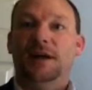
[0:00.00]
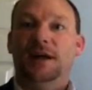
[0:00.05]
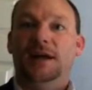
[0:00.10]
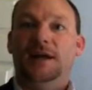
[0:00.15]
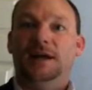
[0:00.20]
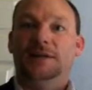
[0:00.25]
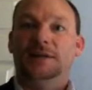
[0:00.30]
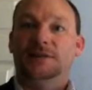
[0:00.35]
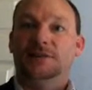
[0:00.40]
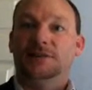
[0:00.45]

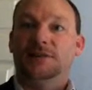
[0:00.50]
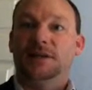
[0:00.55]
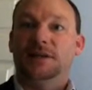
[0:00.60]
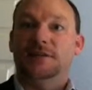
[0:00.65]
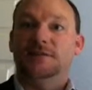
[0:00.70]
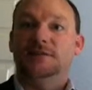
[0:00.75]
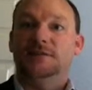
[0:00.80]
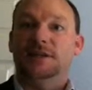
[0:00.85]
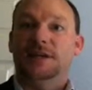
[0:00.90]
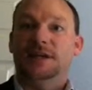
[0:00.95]
And
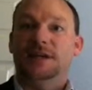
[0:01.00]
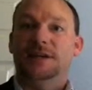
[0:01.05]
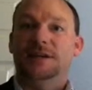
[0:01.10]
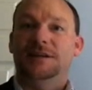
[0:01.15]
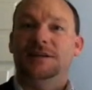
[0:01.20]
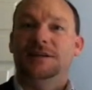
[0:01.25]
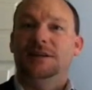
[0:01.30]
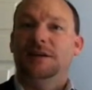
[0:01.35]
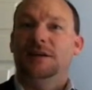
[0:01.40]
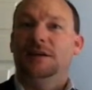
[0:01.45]
instead of
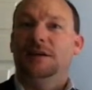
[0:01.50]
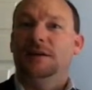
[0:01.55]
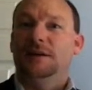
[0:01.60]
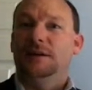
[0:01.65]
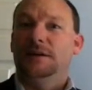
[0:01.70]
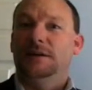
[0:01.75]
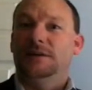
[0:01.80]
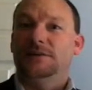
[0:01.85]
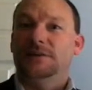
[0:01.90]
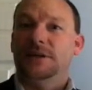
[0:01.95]
saying,
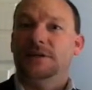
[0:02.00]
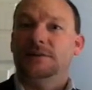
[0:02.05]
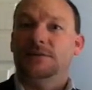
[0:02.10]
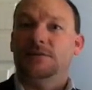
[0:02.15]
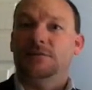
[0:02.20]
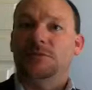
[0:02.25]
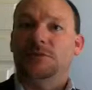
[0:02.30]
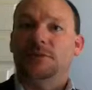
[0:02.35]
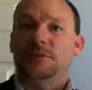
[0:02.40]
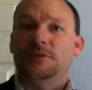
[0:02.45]
"Is that
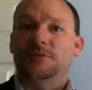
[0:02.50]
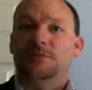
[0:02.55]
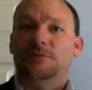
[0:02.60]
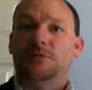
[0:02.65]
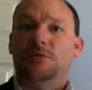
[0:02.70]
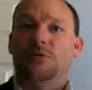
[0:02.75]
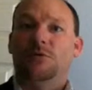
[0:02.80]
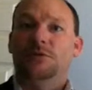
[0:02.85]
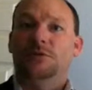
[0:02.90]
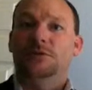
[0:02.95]
something that's
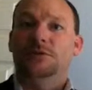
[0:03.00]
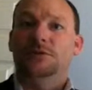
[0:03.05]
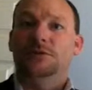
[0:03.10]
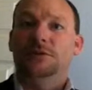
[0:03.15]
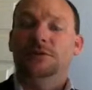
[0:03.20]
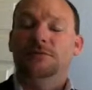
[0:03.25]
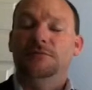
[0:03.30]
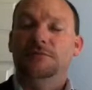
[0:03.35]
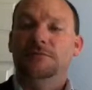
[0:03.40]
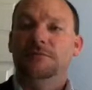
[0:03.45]
important to
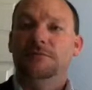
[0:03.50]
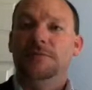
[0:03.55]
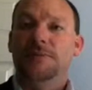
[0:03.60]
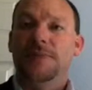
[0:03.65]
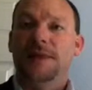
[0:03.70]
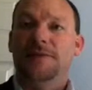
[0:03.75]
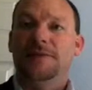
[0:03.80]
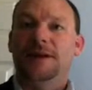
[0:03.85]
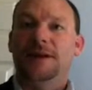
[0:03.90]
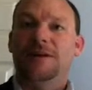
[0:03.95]
you?"
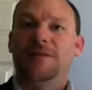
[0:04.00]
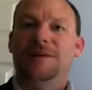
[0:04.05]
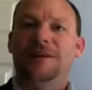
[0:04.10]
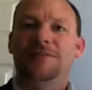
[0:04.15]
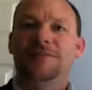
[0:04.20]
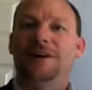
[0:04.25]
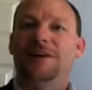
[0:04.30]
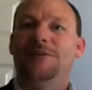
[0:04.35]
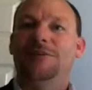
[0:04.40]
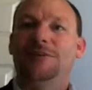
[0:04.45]
And they go,
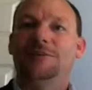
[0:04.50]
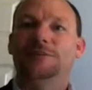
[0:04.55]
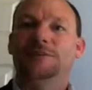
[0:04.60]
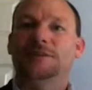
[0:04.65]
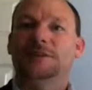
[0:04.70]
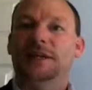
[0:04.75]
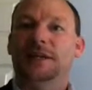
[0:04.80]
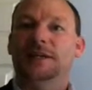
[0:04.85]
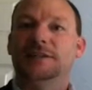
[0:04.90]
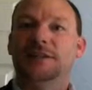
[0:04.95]
"Oh no, we were
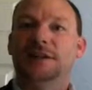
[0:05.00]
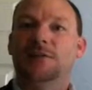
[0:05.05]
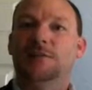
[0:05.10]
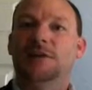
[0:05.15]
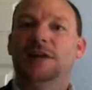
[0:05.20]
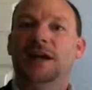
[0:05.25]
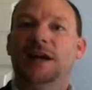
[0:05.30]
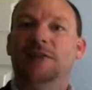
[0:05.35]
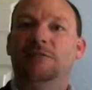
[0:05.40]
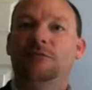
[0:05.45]
just asking.
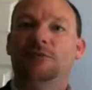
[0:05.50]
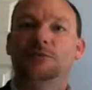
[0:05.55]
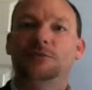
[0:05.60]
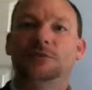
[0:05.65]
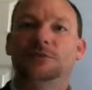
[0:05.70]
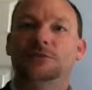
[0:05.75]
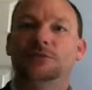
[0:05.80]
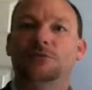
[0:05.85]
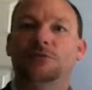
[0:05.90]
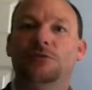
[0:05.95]
We have one.
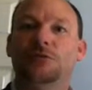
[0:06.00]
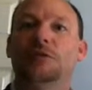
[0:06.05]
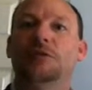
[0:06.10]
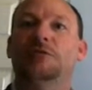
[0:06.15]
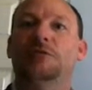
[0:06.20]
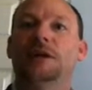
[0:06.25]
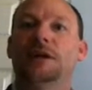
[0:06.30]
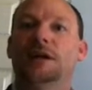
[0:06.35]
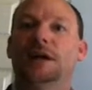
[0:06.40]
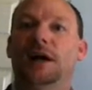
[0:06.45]
We were just wondering
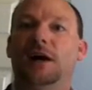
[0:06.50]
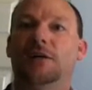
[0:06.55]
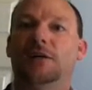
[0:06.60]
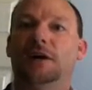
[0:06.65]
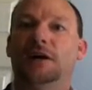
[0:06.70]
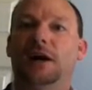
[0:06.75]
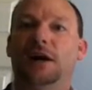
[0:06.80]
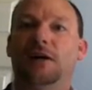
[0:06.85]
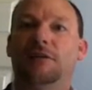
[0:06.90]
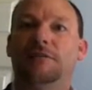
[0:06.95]
if we had to
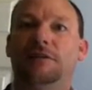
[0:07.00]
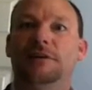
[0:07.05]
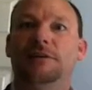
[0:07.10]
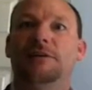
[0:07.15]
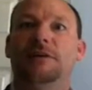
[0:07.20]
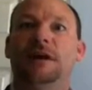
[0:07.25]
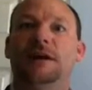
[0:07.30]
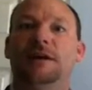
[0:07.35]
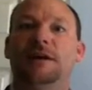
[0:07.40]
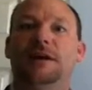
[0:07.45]
haul it off." And
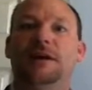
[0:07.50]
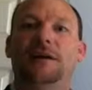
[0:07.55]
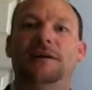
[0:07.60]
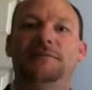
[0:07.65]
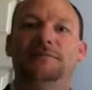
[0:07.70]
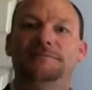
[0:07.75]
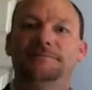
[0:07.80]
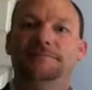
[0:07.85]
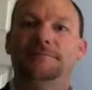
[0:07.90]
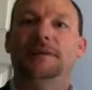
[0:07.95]
you're like,
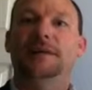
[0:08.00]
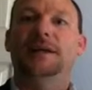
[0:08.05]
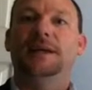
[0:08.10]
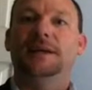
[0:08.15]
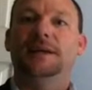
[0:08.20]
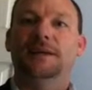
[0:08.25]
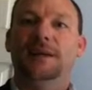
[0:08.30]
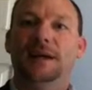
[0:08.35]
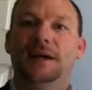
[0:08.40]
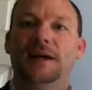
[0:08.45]
"Oh,
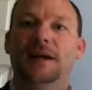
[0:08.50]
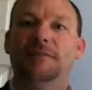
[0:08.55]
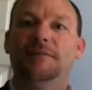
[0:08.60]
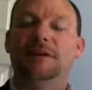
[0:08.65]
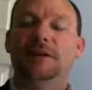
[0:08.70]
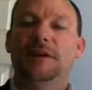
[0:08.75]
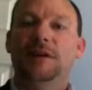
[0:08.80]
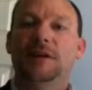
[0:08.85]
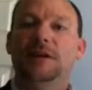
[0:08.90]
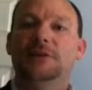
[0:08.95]
man, live."
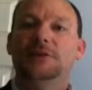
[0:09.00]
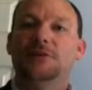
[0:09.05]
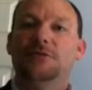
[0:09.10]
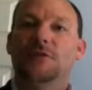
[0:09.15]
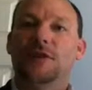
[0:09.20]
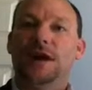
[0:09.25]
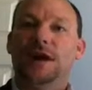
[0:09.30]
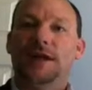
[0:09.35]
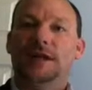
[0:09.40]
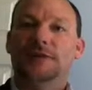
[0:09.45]
So
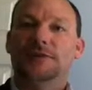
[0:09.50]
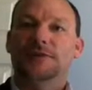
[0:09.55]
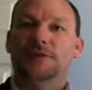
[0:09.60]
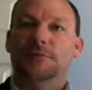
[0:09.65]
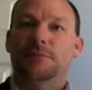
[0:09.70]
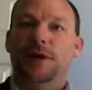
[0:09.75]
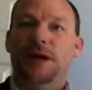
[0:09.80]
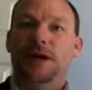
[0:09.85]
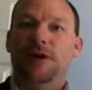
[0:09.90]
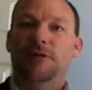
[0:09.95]
that is
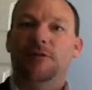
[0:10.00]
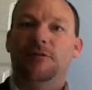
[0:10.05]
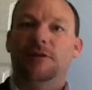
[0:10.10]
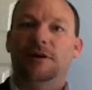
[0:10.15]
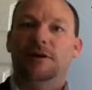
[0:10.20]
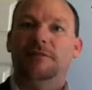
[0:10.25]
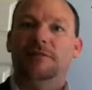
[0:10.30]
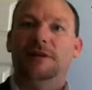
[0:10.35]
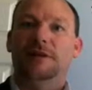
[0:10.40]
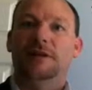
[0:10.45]
the power
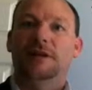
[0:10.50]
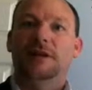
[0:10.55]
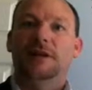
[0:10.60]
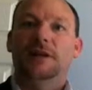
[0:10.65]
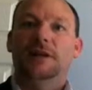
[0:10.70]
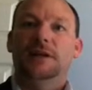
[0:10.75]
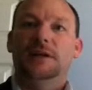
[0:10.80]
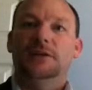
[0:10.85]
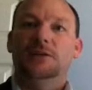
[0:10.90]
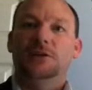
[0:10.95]
of it.
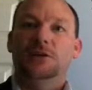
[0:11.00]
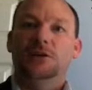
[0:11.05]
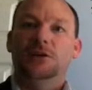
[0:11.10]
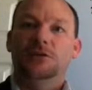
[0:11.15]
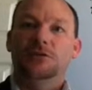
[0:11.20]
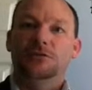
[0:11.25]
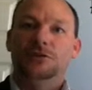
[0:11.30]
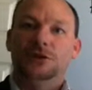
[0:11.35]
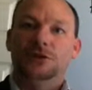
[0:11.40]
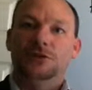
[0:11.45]
It's
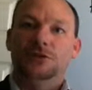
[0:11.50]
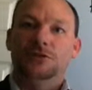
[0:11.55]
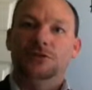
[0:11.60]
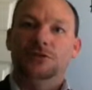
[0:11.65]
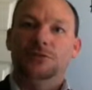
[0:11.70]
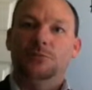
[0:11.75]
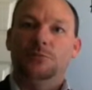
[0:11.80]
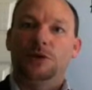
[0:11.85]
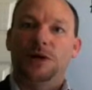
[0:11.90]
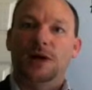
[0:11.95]
huge,
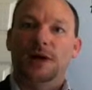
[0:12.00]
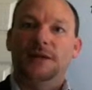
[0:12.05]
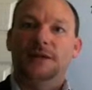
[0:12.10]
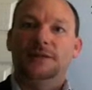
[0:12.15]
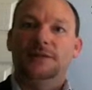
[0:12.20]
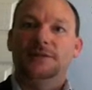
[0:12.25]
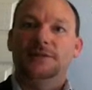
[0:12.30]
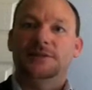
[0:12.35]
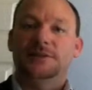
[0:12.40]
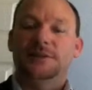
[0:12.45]
huge.
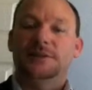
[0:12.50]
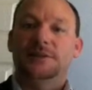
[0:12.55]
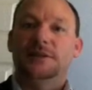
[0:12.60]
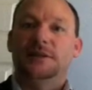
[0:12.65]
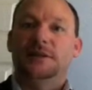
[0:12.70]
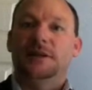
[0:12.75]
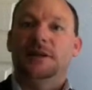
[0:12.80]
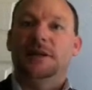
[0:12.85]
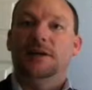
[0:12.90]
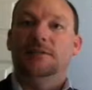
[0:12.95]
Practice it.
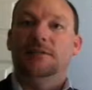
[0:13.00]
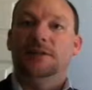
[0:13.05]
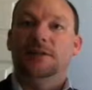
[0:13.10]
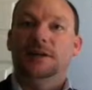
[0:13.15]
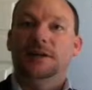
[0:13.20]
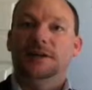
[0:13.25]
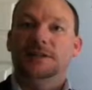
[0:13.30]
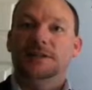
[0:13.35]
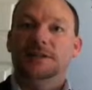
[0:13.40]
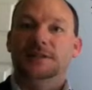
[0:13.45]
If you
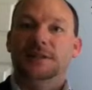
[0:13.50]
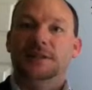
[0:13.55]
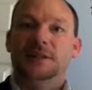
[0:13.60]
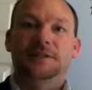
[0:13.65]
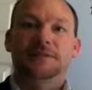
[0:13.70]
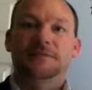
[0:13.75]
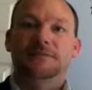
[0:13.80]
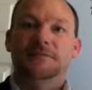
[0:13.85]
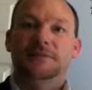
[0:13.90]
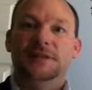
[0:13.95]
can get to
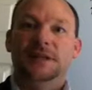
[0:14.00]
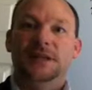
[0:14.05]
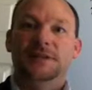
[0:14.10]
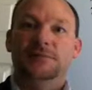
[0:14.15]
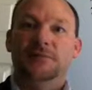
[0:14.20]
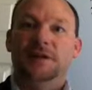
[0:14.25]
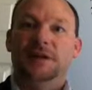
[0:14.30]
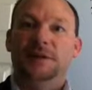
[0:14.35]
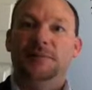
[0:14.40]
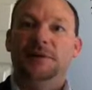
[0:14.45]
10,
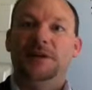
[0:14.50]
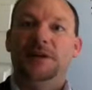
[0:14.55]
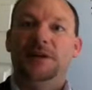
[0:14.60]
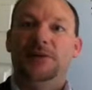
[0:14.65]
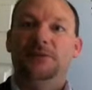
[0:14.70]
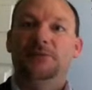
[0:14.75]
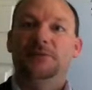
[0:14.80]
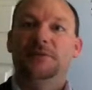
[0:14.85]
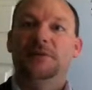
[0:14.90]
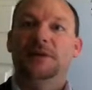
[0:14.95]
text me, let me
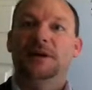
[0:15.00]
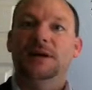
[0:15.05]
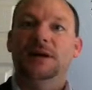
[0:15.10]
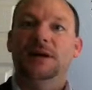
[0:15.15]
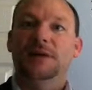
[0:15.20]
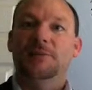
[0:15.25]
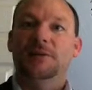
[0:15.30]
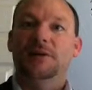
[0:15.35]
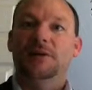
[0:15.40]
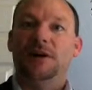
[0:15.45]
know.
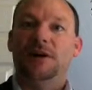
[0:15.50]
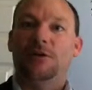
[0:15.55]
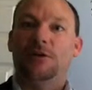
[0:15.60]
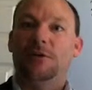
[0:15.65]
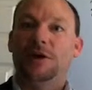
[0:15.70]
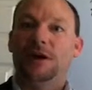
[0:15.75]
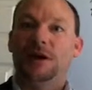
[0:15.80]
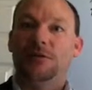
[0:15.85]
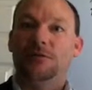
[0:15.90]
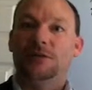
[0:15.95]
Let me know how
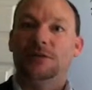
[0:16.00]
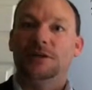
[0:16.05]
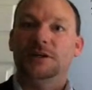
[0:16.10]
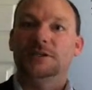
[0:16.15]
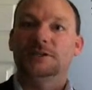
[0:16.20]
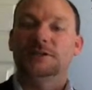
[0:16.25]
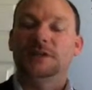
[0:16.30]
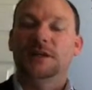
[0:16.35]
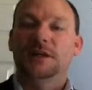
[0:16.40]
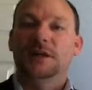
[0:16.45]
quick it
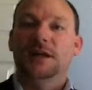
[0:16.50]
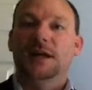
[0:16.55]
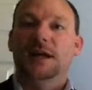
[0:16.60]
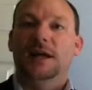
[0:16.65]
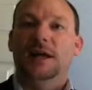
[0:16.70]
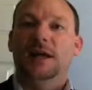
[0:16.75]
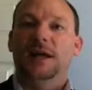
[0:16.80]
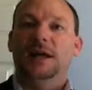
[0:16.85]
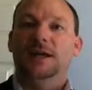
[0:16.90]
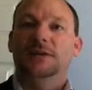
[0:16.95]
was.
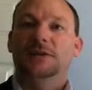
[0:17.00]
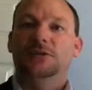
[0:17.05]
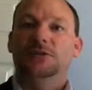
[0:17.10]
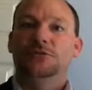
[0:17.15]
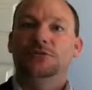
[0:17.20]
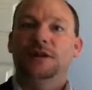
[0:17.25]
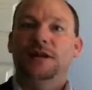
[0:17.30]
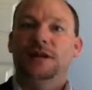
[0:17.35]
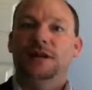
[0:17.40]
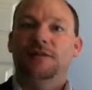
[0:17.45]
And
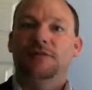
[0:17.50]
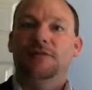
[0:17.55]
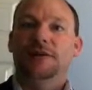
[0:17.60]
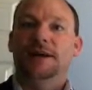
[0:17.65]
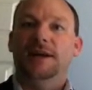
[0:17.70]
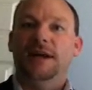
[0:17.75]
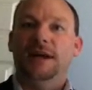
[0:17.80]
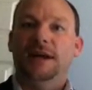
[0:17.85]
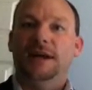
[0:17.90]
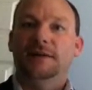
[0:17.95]
do that
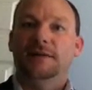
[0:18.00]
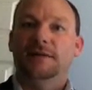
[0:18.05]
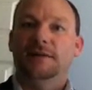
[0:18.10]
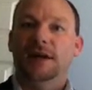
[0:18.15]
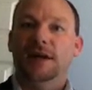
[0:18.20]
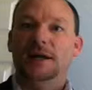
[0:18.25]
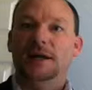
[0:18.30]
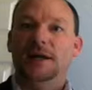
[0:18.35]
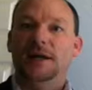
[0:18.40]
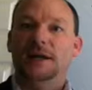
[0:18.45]
every day.
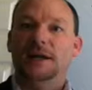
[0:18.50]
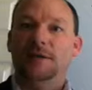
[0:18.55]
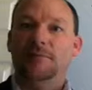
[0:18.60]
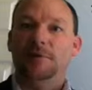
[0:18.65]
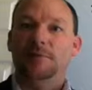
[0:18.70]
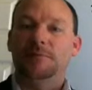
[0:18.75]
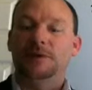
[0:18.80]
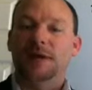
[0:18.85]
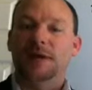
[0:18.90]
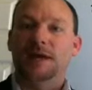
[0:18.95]
Anytime
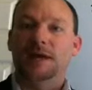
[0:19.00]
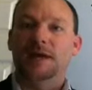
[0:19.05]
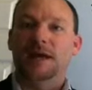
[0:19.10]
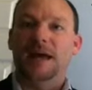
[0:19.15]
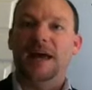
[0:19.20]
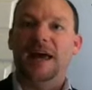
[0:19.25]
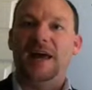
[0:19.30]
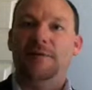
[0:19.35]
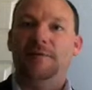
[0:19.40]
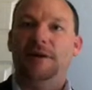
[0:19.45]
I'm taking a
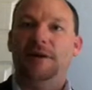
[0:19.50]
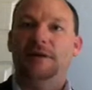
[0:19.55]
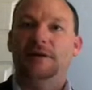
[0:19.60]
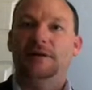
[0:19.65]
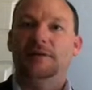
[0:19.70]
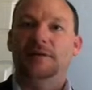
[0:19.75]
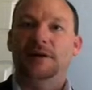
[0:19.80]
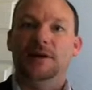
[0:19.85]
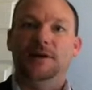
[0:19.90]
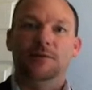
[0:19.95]

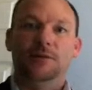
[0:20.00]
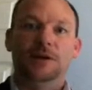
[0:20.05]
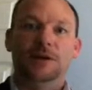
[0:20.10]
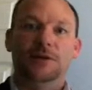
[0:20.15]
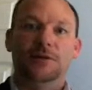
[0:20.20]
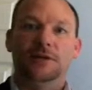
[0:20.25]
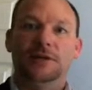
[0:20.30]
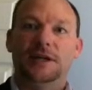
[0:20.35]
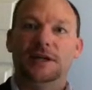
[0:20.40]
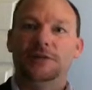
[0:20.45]
habit, we
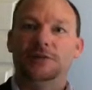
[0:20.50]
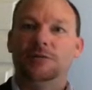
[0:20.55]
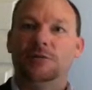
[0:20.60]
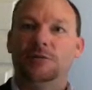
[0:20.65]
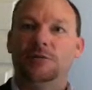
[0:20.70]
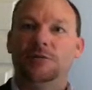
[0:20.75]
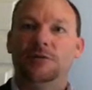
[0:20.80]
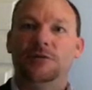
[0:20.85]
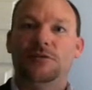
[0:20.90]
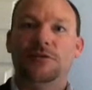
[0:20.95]
know it takes
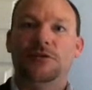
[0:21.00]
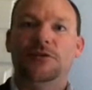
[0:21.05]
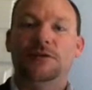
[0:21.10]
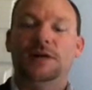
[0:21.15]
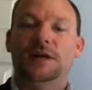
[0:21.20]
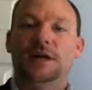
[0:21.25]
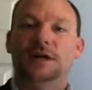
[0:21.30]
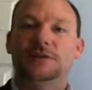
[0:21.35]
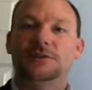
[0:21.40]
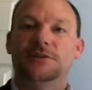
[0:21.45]
21,
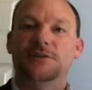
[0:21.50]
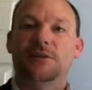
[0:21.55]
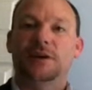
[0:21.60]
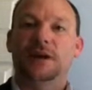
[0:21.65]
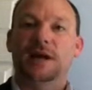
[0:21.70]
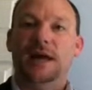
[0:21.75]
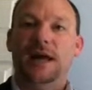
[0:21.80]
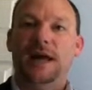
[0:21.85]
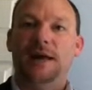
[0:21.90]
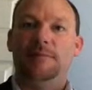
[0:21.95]
30 days to
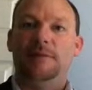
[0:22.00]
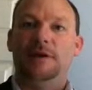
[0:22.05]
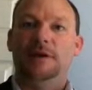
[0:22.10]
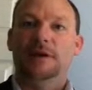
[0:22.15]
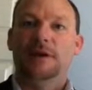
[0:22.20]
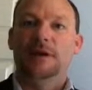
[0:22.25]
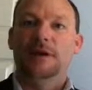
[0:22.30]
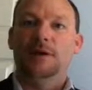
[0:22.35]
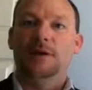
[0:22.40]
create a habit.